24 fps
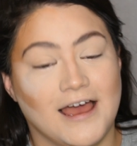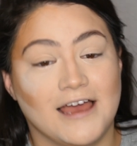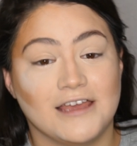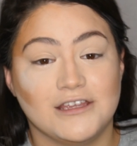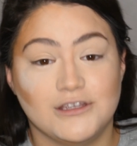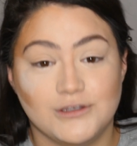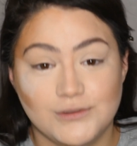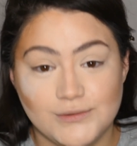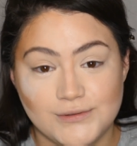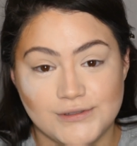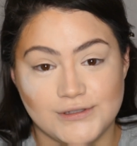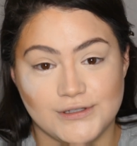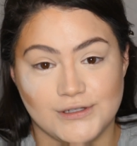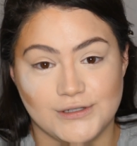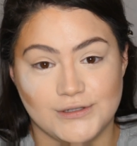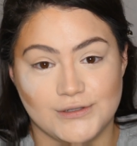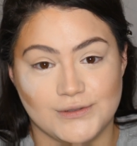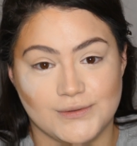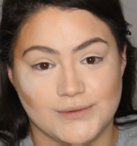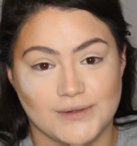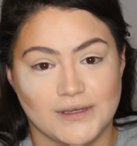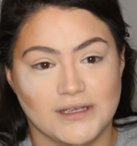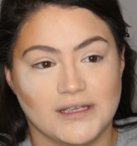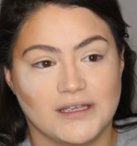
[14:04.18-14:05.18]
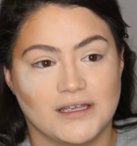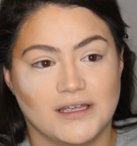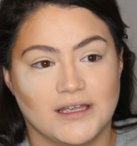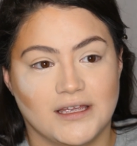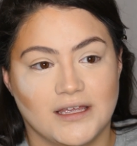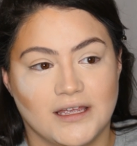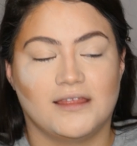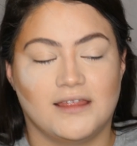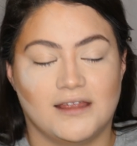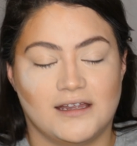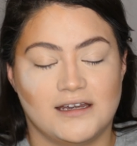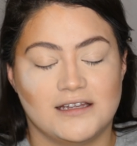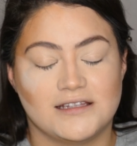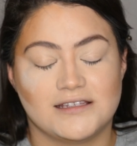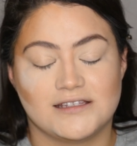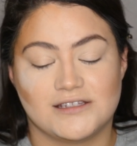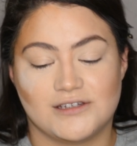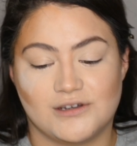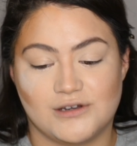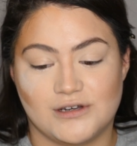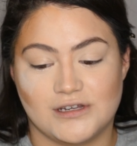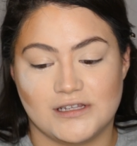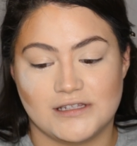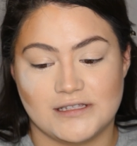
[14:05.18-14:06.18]
I used to do it. Then it
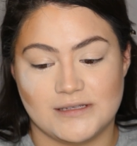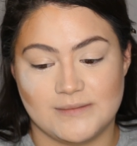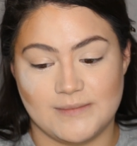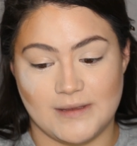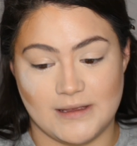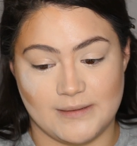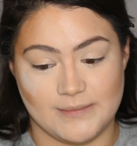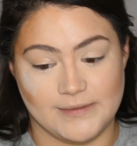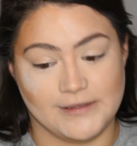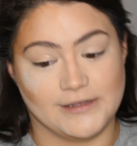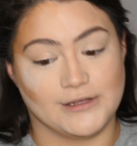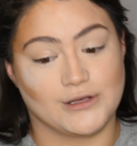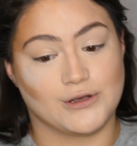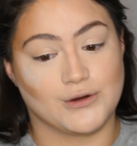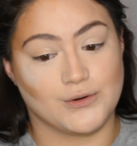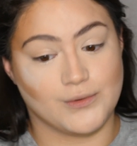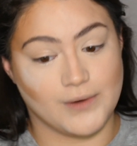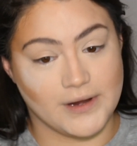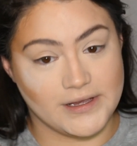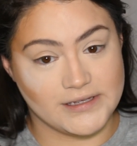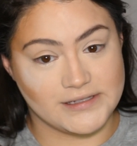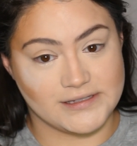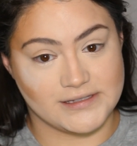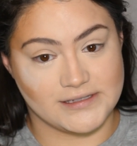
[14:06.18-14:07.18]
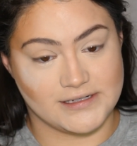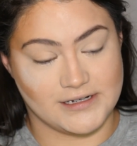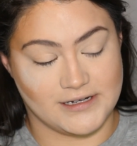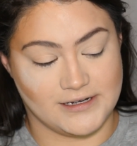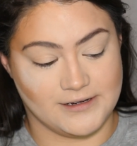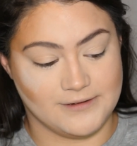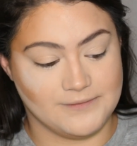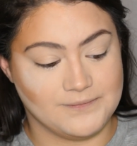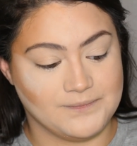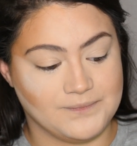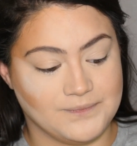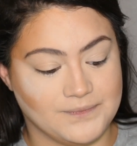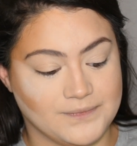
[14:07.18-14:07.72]
started to make me look crusty.